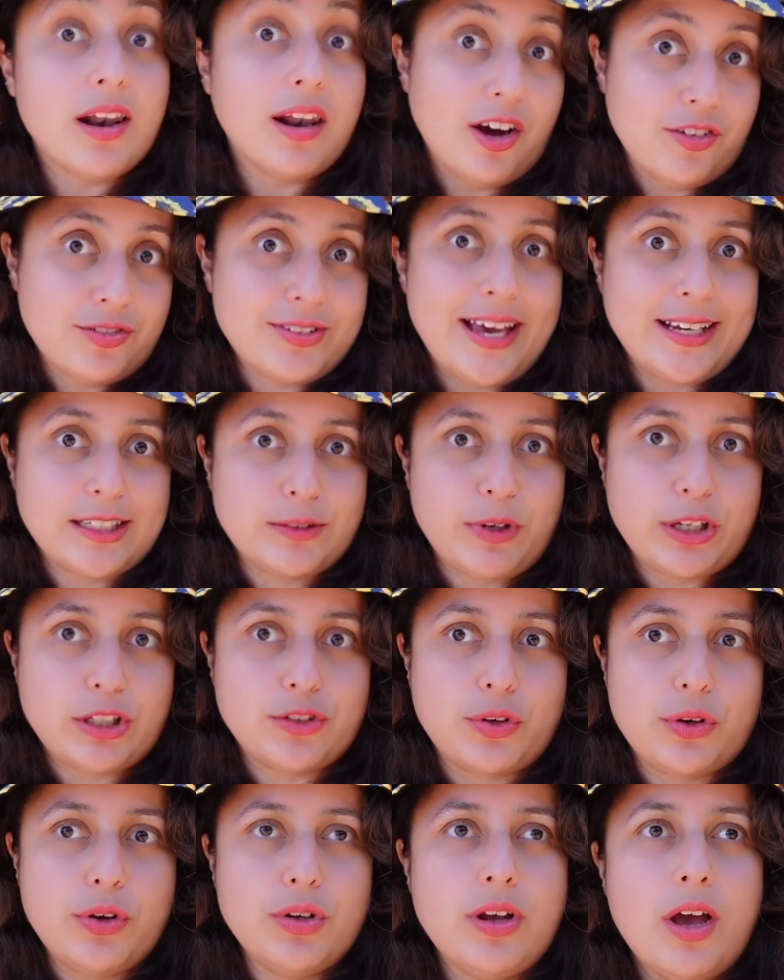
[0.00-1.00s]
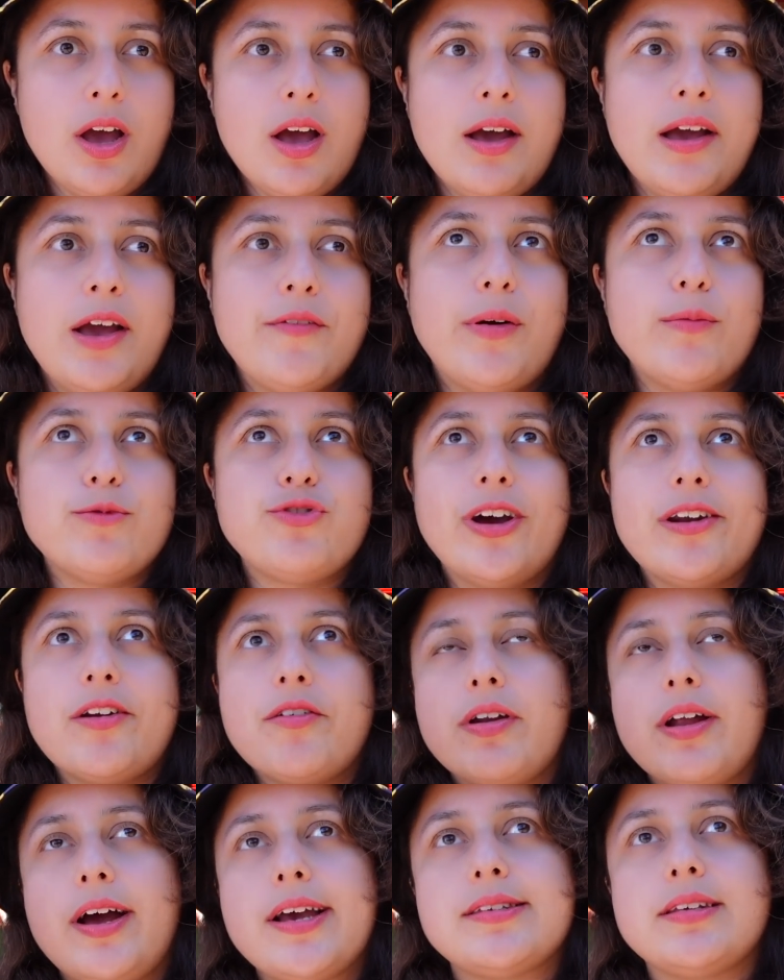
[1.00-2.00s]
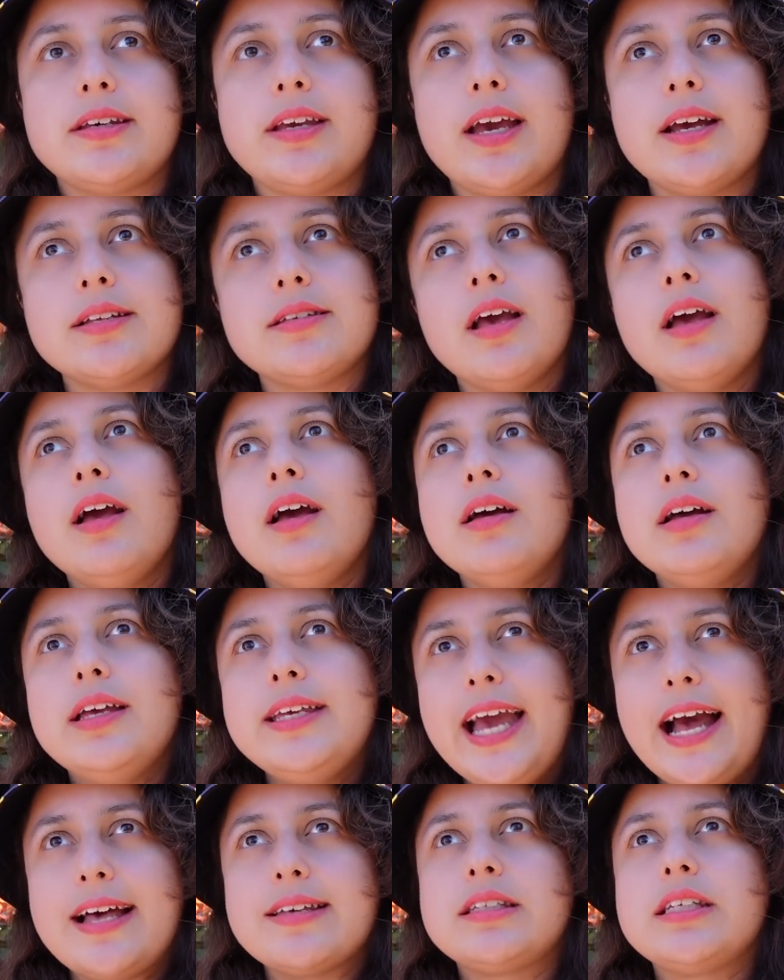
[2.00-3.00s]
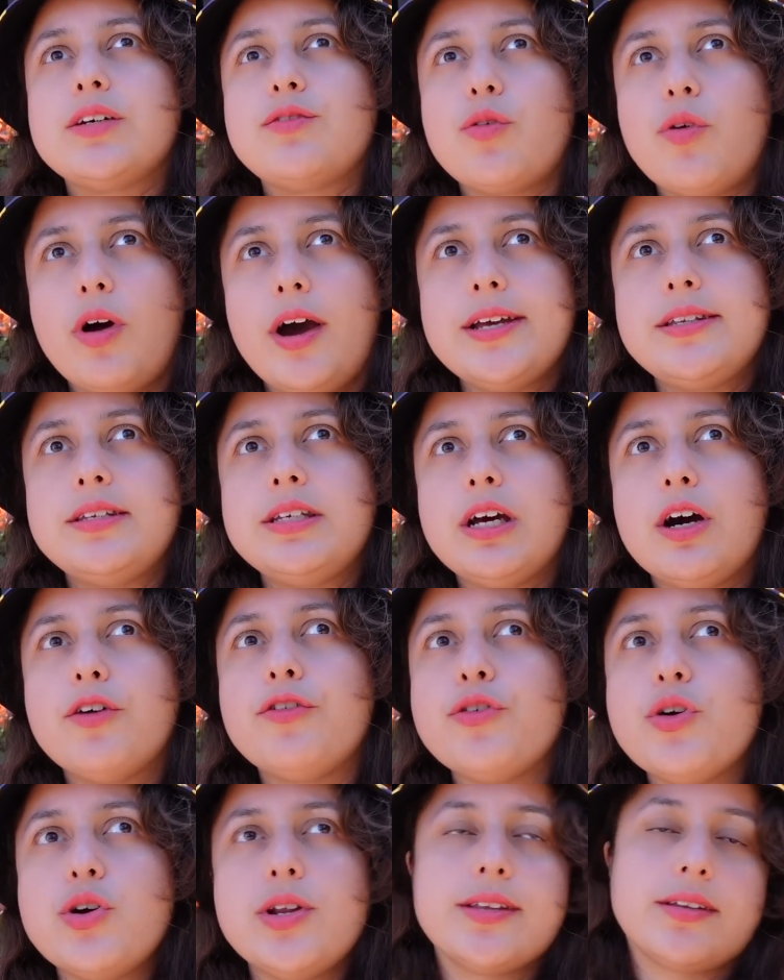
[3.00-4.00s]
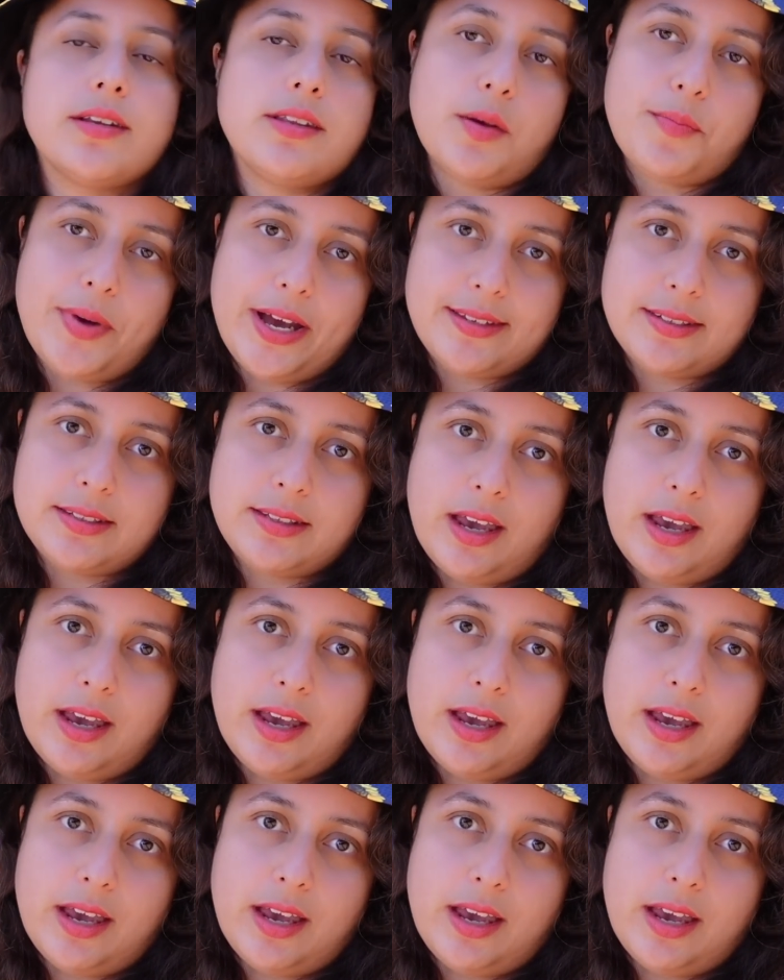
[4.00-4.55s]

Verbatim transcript: love Tex-Mex food. If I'm generalizing it, yes, the variety of food isn't the best